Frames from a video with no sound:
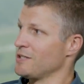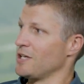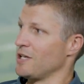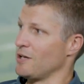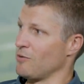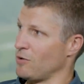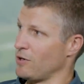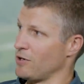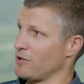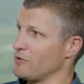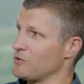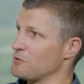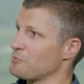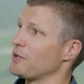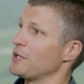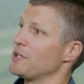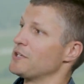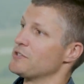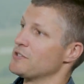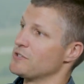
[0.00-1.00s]
and one of those
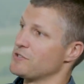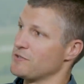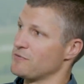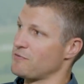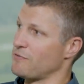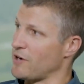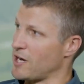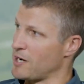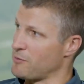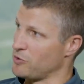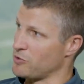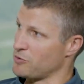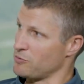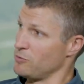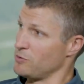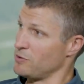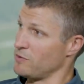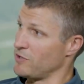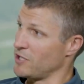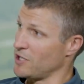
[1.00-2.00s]
places is fibrous
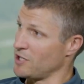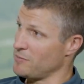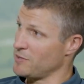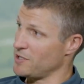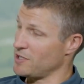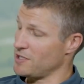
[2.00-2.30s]
root development.